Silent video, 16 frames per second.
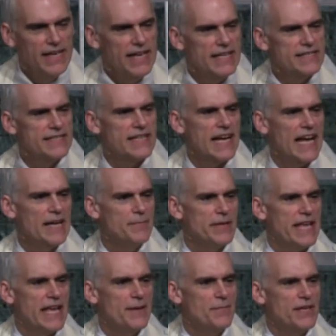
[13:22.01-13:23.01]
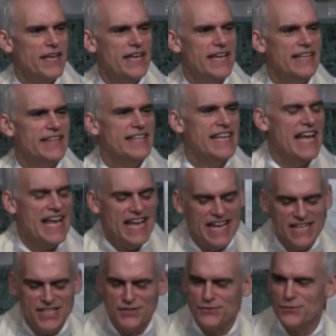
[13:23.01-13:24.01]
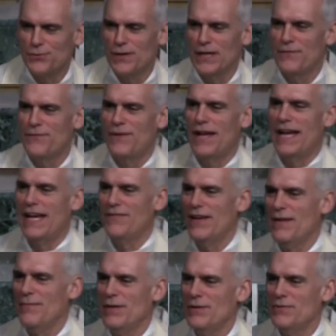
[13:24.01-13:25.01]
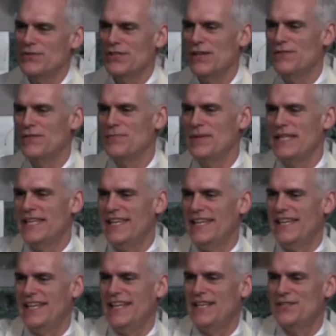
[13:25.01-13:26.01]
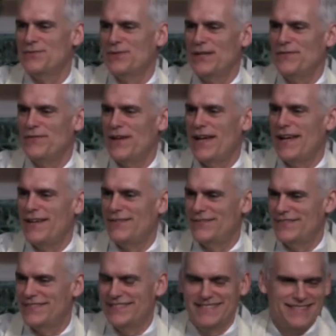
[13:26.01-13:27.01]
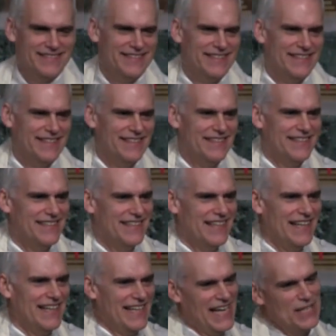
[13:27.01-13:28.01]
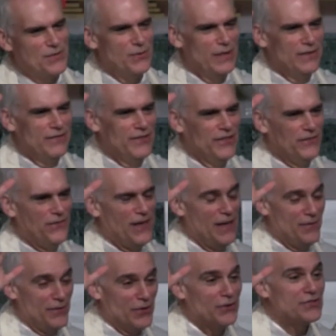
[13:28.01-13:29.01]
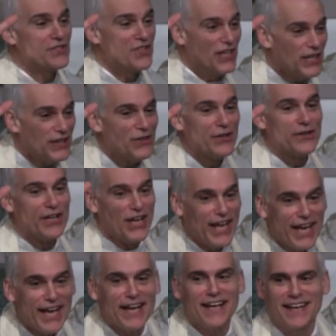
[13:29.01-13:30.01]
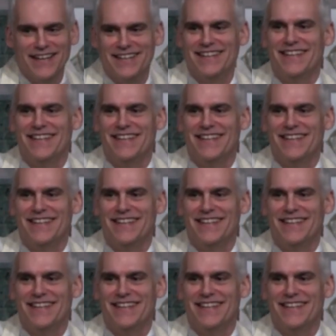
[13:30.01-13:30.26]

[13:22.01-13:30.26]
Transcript: Hezekiah became king at the age of 25. How many would you love to be king at age 25? A lot of 25 year olds think they're king.